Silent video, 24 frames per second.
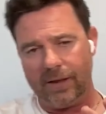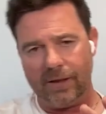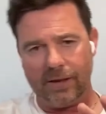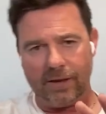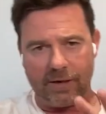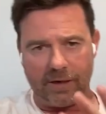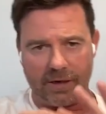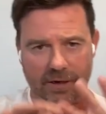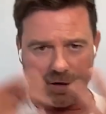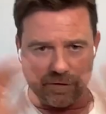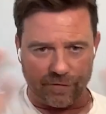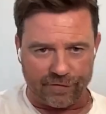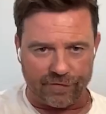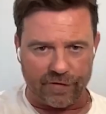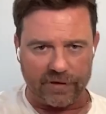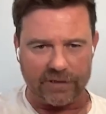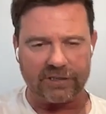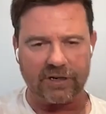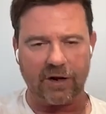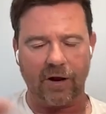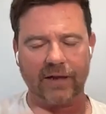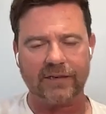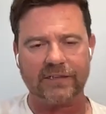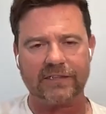you know,
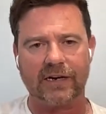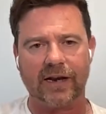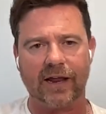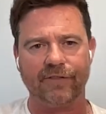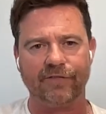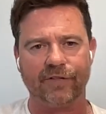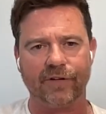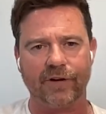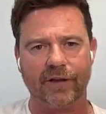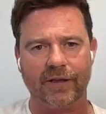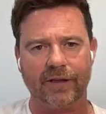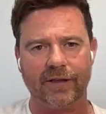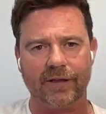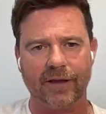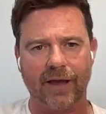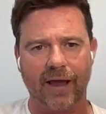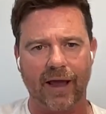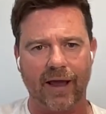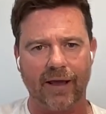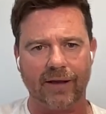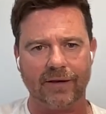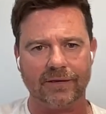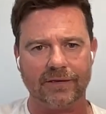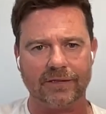fixed line telephony
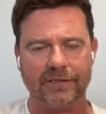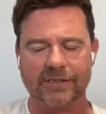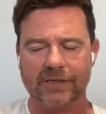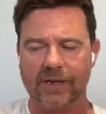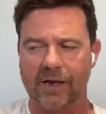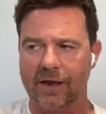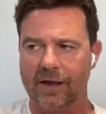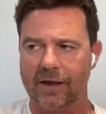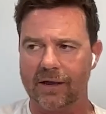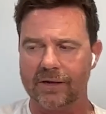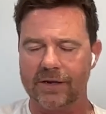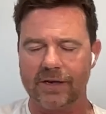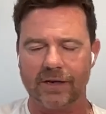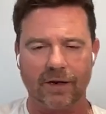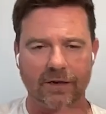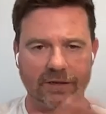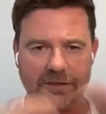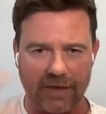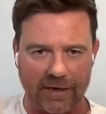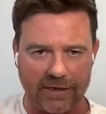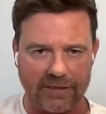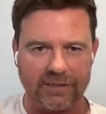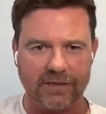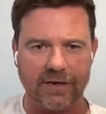and uh, you know
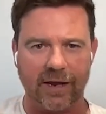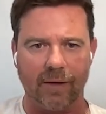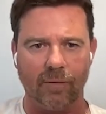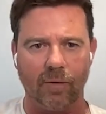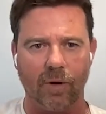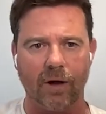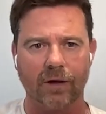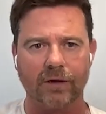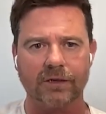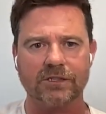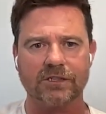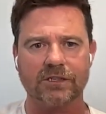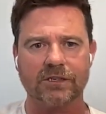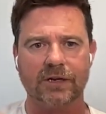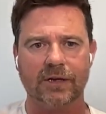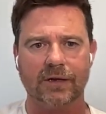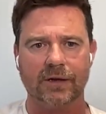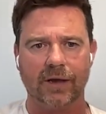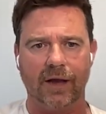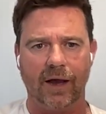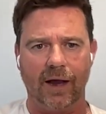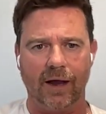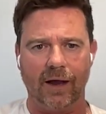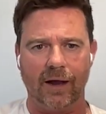data networks.
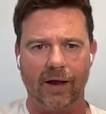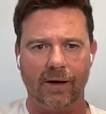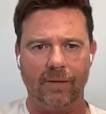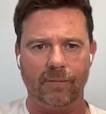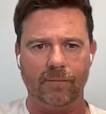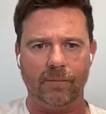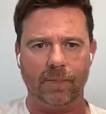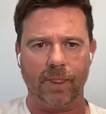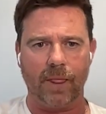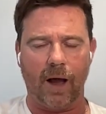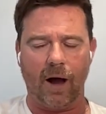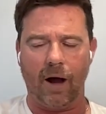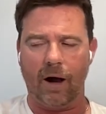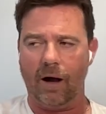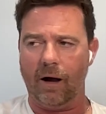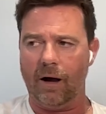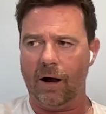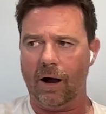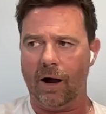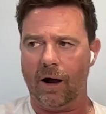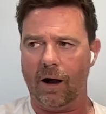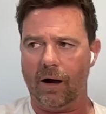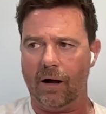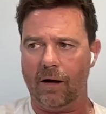Um, our,
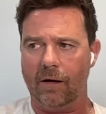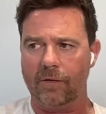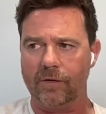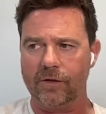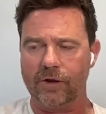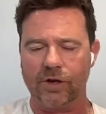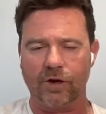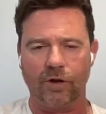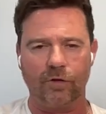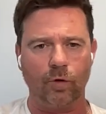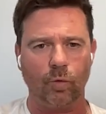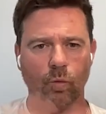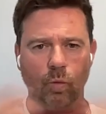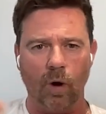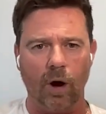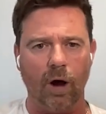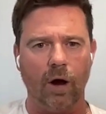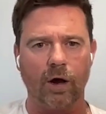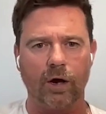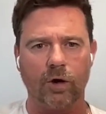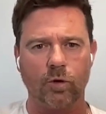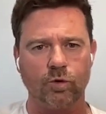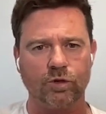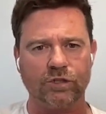our you know the
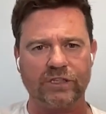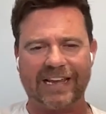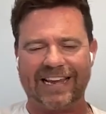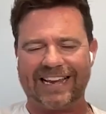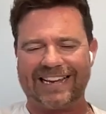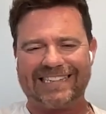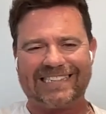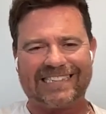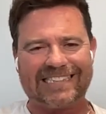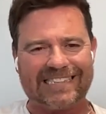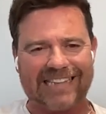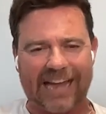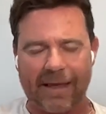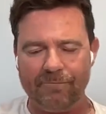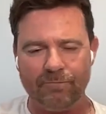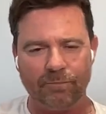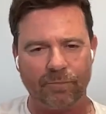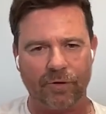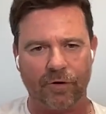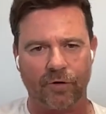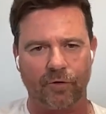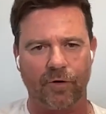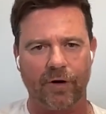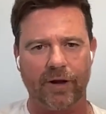work was exemplary.
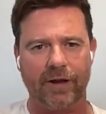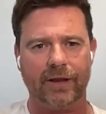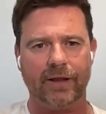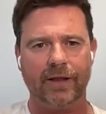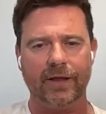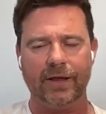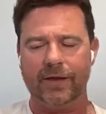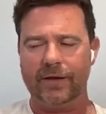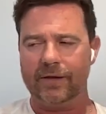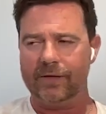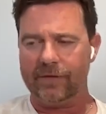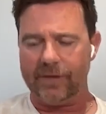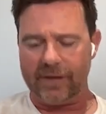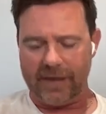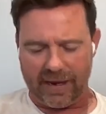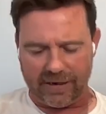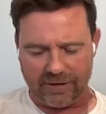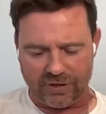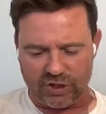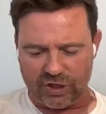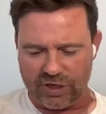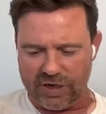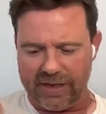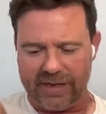The
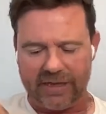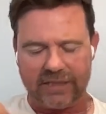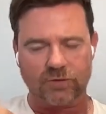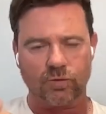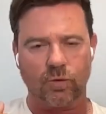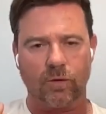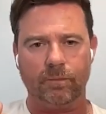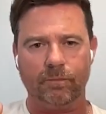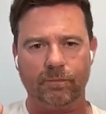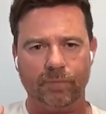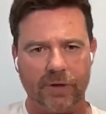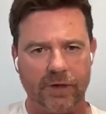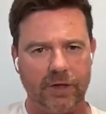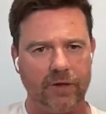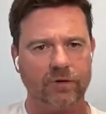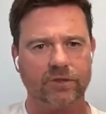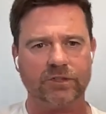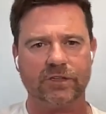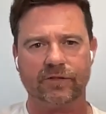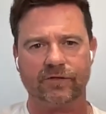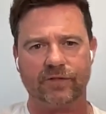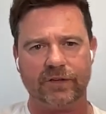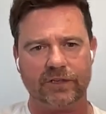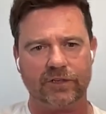engineers were
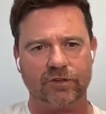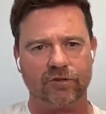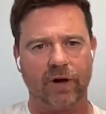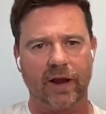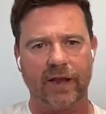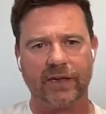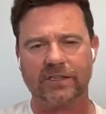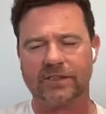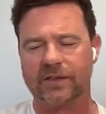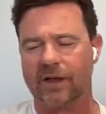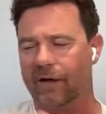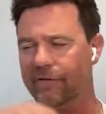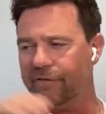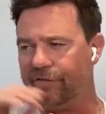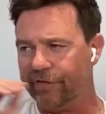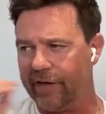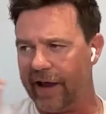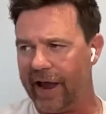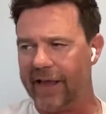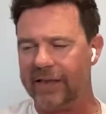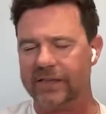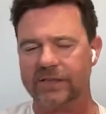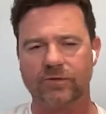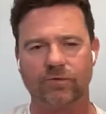beautifully dressed. Our
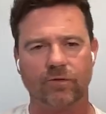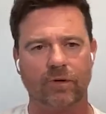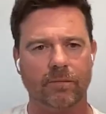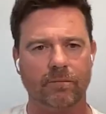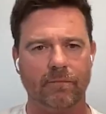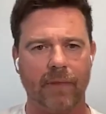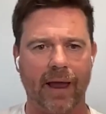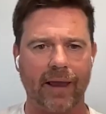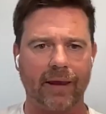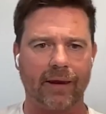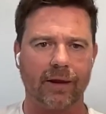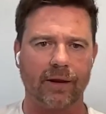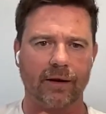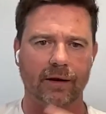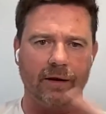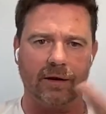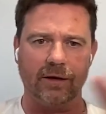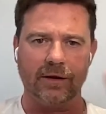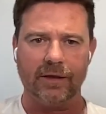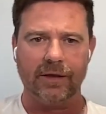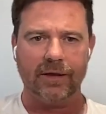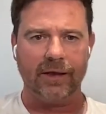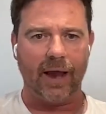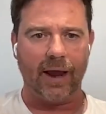vans were immaculate,
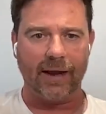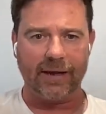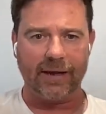and